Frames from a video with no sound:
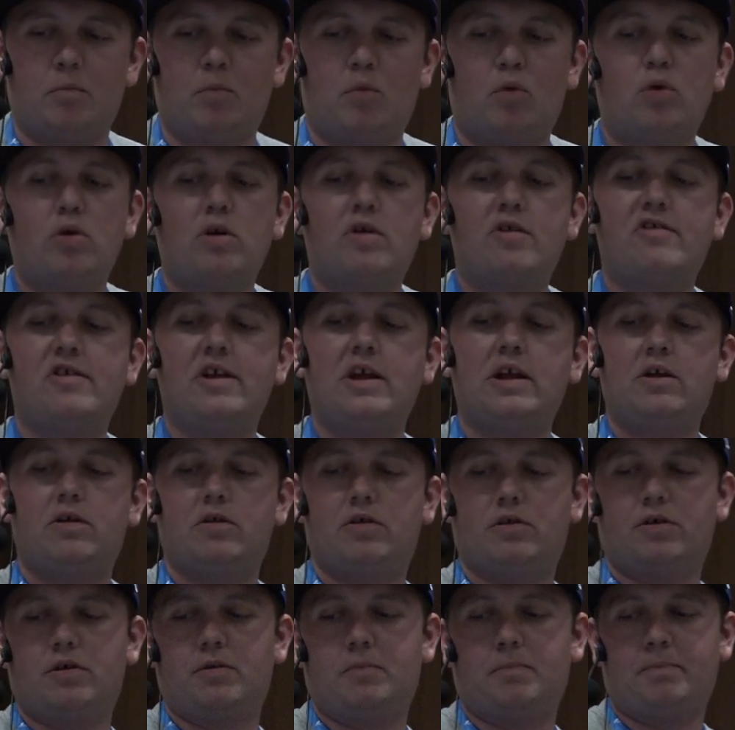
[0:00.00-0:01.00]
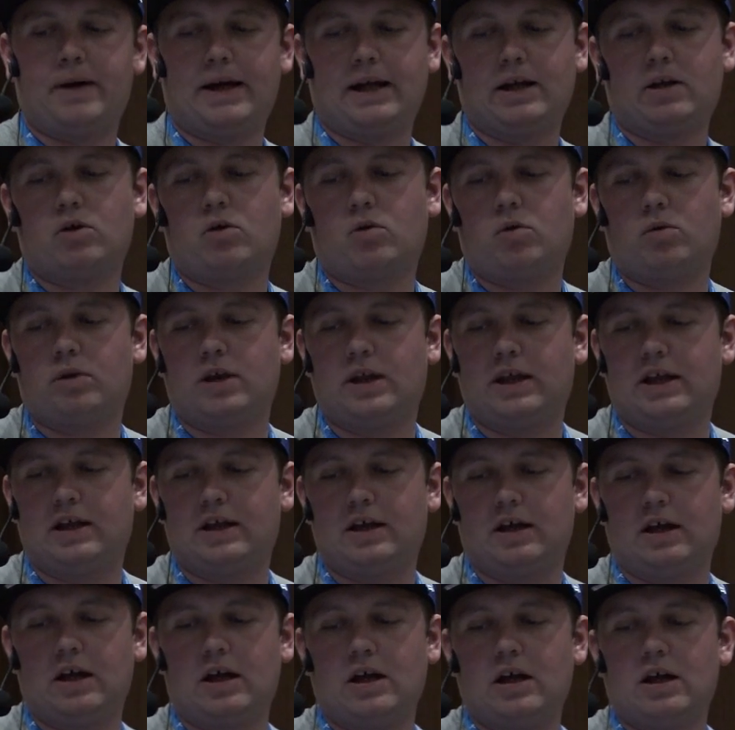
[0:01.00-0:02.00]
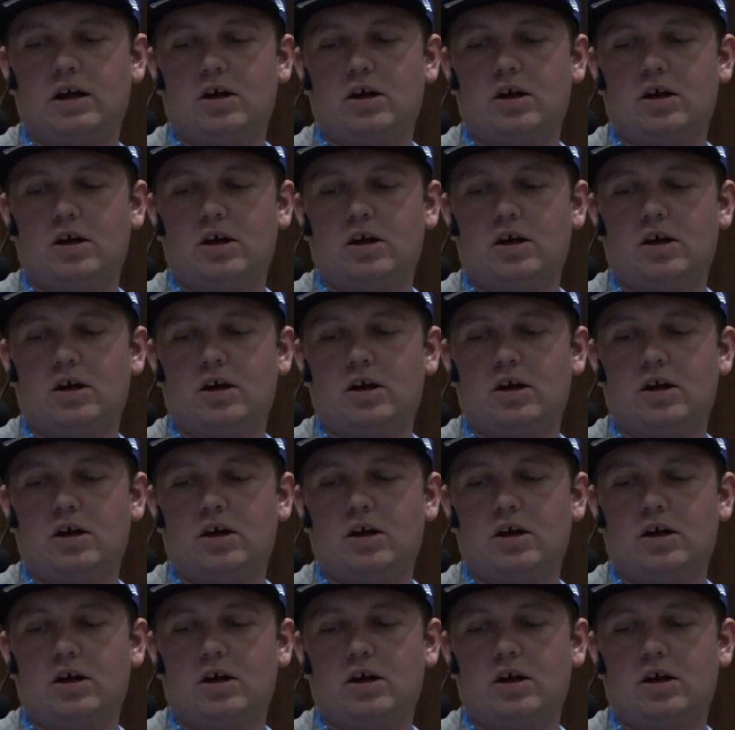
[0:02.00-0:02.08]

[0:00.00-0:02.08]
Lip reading: more secure by calling